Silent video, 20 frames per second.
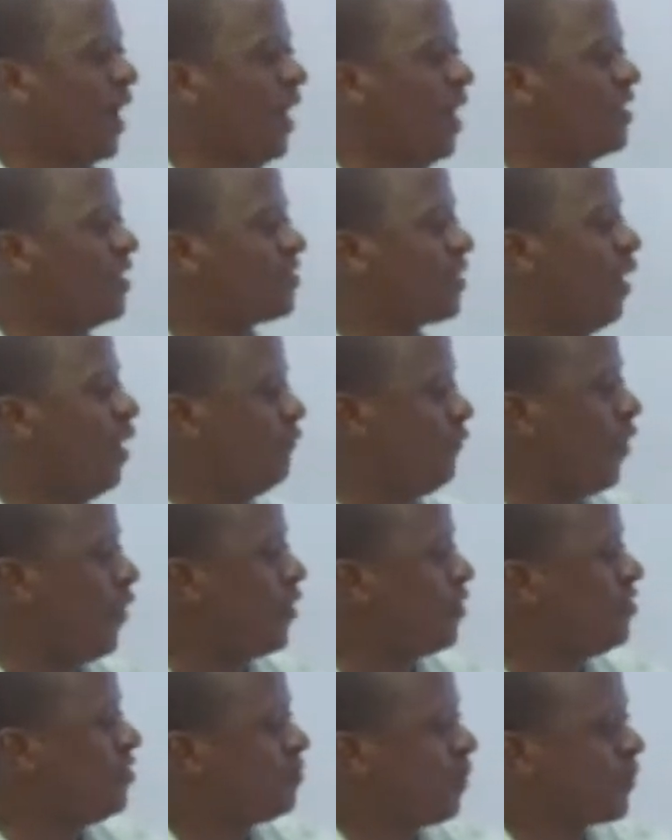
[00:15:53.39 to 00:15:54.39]
colors are
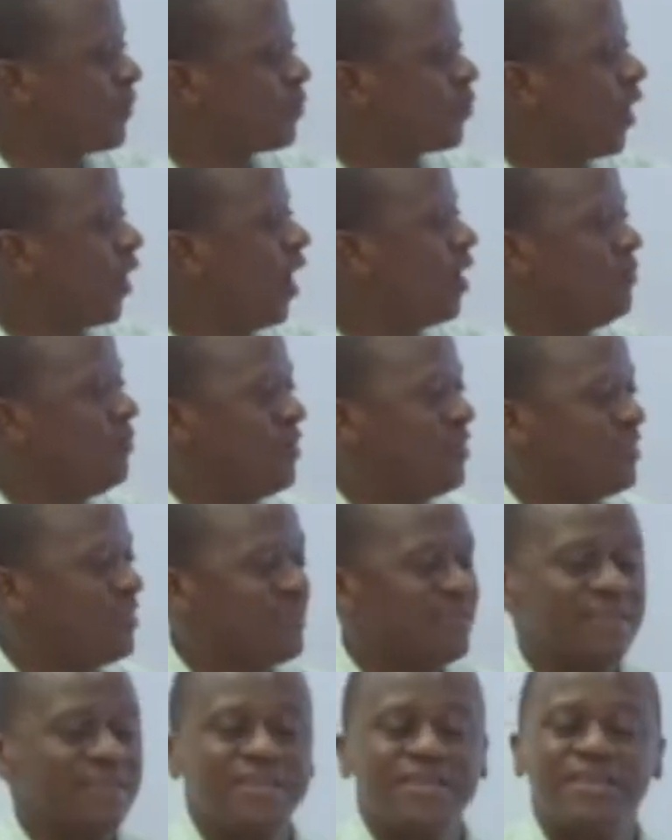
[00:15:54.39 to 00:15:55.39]
found in this particular
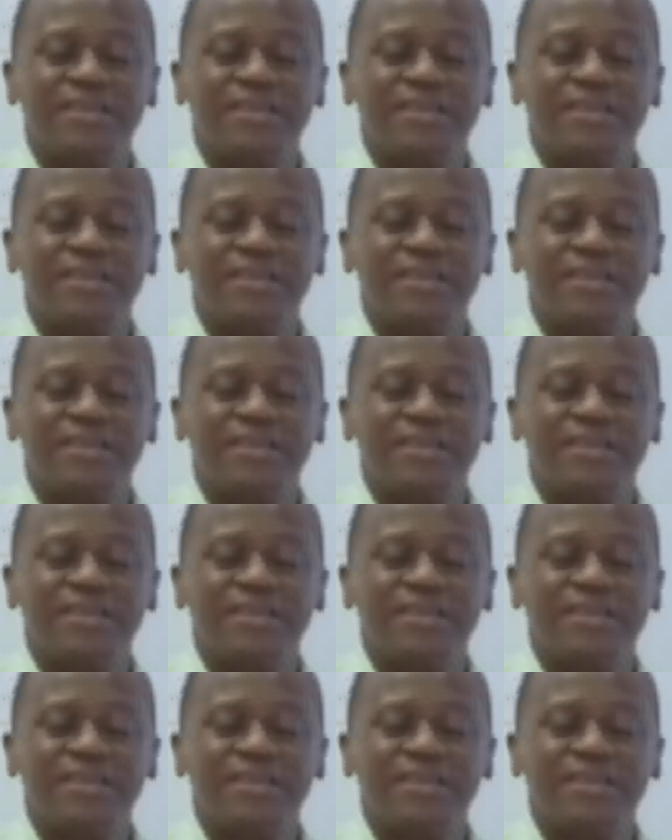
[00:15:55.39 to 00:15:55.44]
adverbs,